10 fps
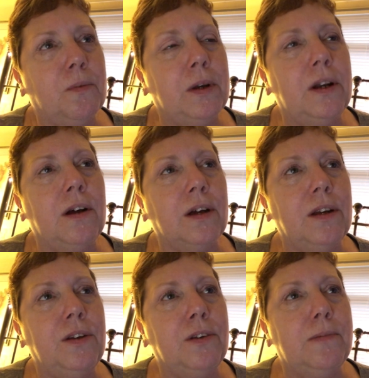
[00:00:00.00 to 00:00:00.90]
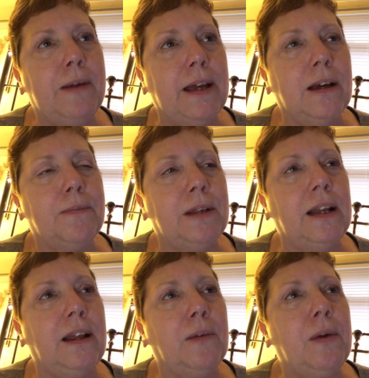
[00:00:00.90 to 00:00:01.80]
We're not going to do a makeup
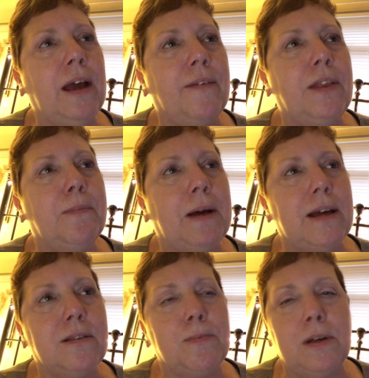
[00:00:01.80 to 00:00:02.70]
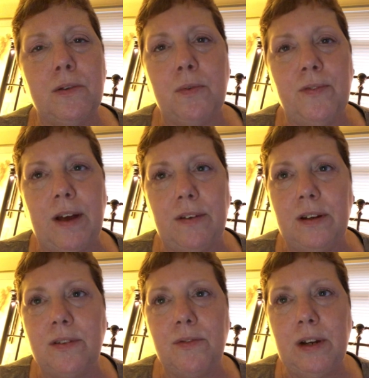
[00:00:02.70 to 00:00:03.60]
day like we have in the past because we found it
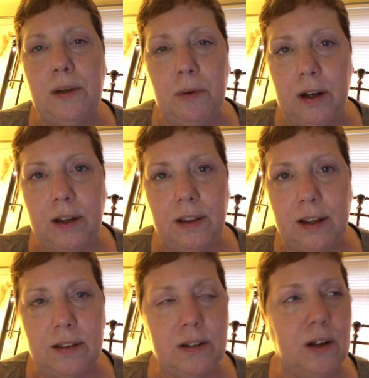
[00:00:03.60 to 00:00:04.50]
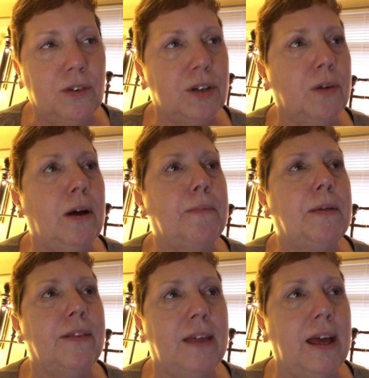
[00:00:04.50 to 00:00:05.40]
doesn't really work and the kids don't show up
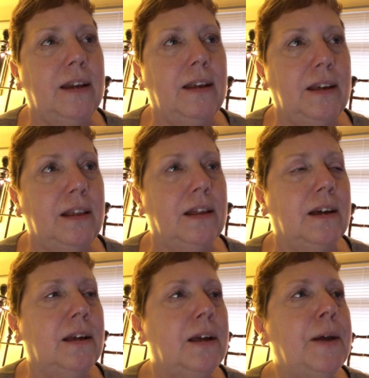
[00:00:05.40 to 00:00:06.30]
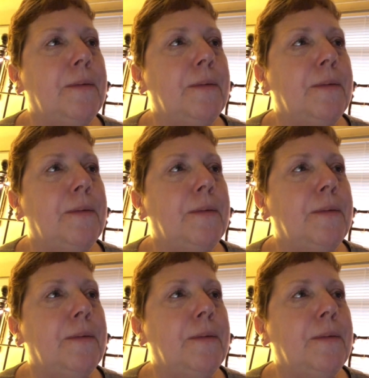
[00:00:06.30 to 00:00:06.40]
then either.